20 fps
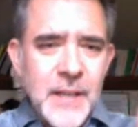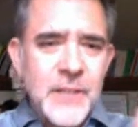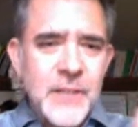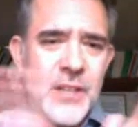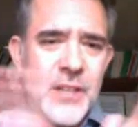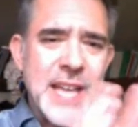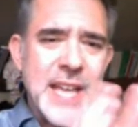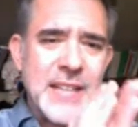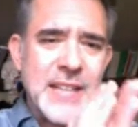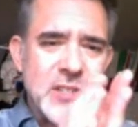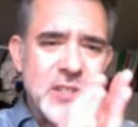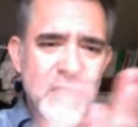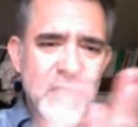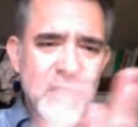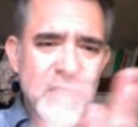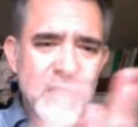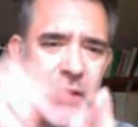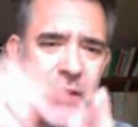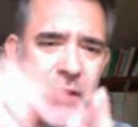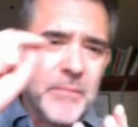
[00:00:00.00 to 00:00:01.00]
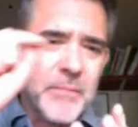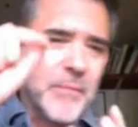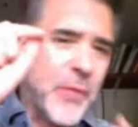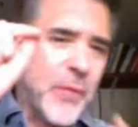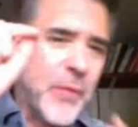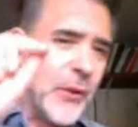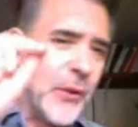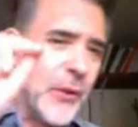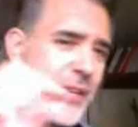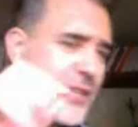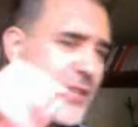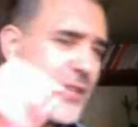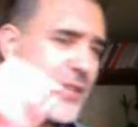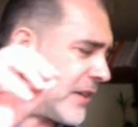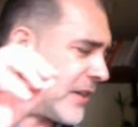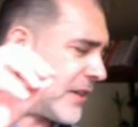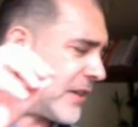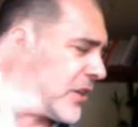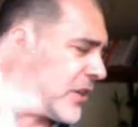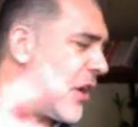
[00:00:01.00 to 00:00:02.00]
does that stomach
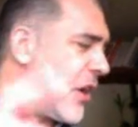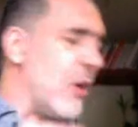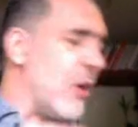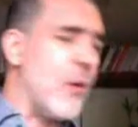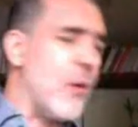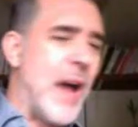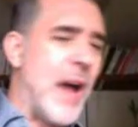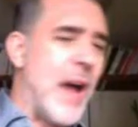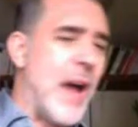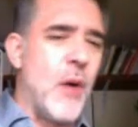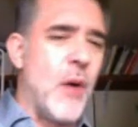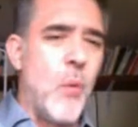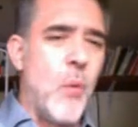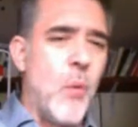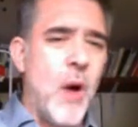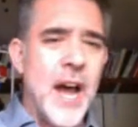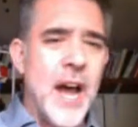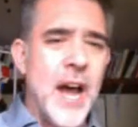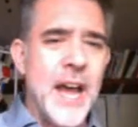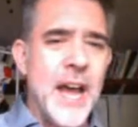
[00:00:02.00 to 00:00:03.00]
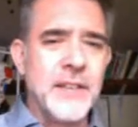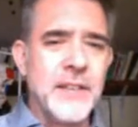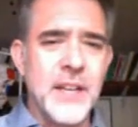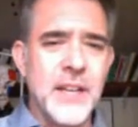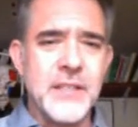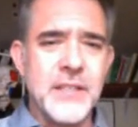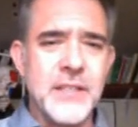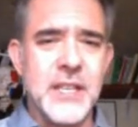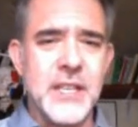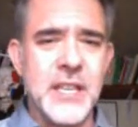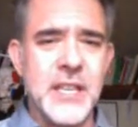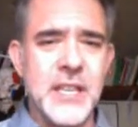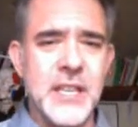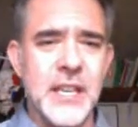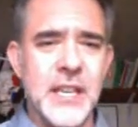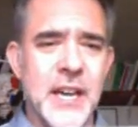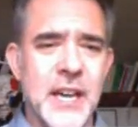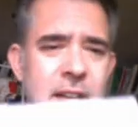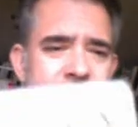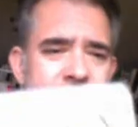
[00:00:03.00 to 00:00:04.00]
36 go? How wide does
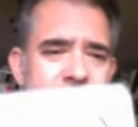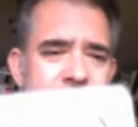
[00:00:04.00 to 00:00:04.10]
the,